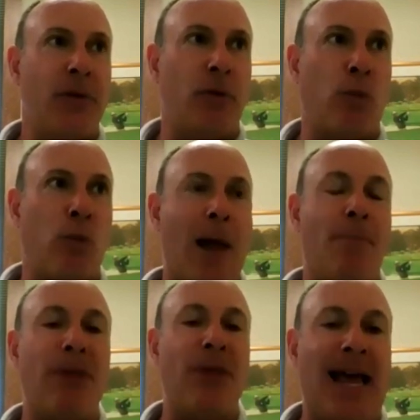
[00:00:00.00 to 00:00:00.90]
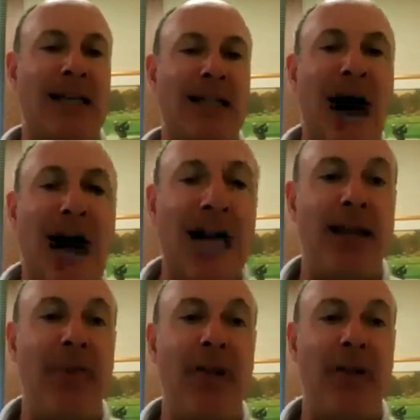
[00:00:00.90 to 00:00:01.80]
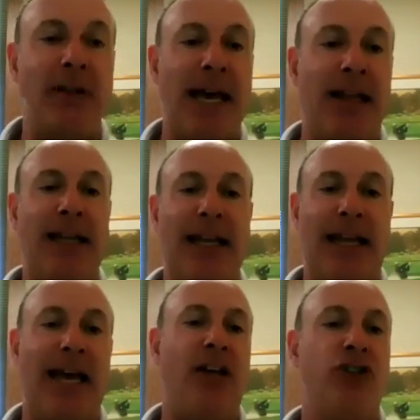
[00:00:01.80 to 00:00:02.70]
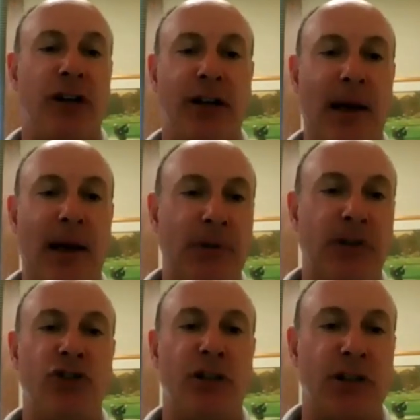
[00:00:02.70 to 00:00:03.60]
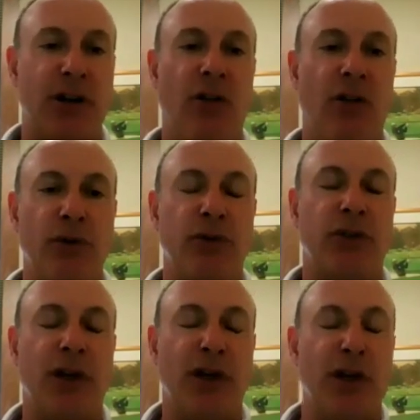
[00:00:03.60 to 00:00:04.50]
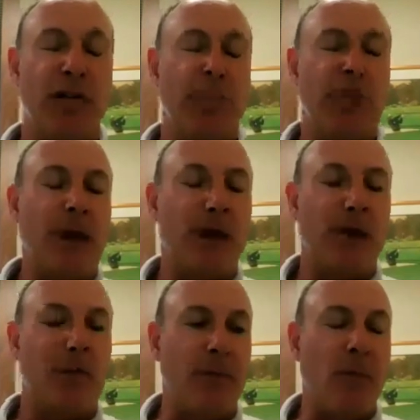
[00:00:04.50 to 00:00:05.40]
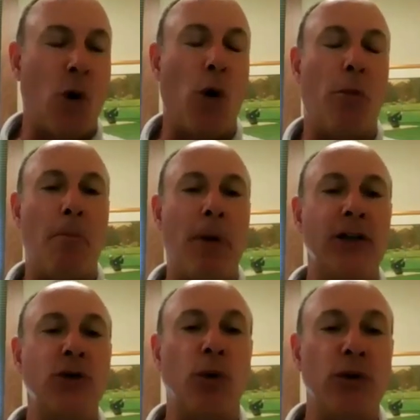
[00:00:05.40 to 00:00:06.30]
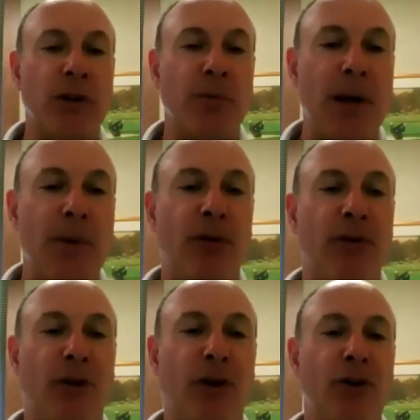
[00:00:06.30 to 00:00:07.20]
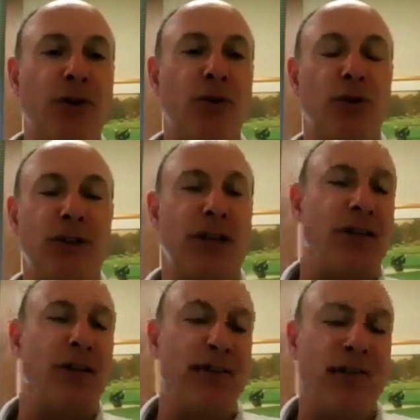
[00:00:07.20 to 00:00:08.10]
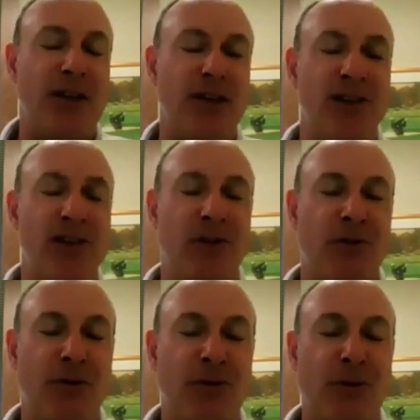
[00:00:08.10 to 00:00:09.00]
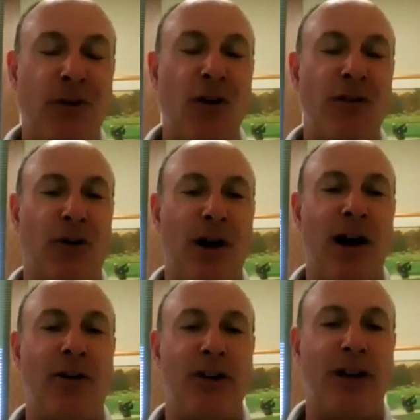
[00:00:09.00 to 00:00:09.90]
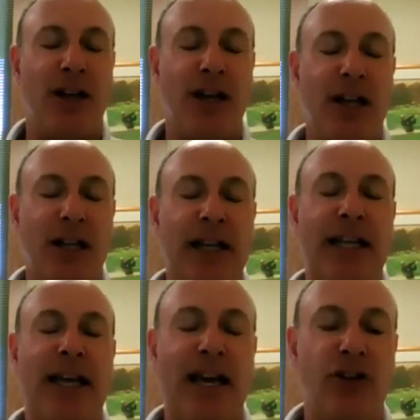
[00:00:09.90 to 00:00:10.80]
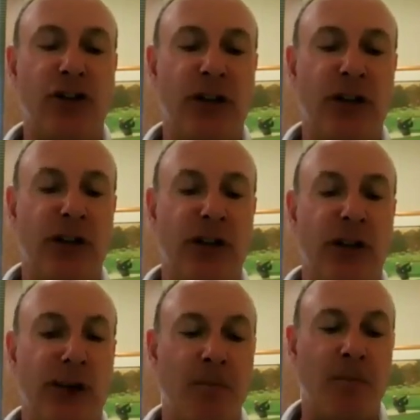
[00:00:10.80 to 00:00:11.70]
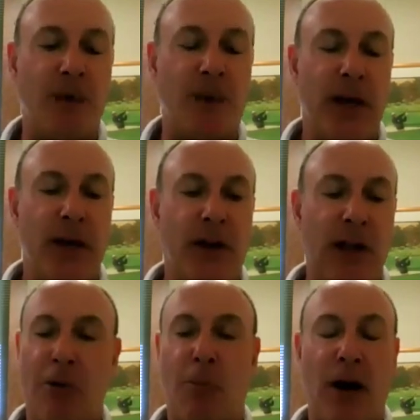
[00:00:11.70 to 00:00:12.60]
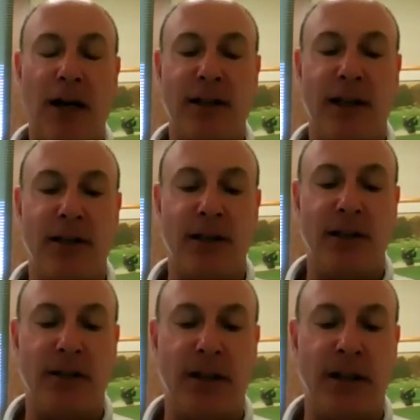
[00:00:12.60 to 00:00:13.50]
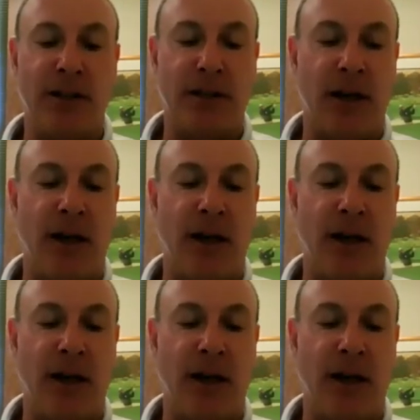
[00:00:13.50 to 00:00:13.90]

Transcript: ramp up the anxiety because, again, litigation and depositions and all those horrible buzzwords that people have heard or seen on TV, you know, revolving around litigation. The collaborative process is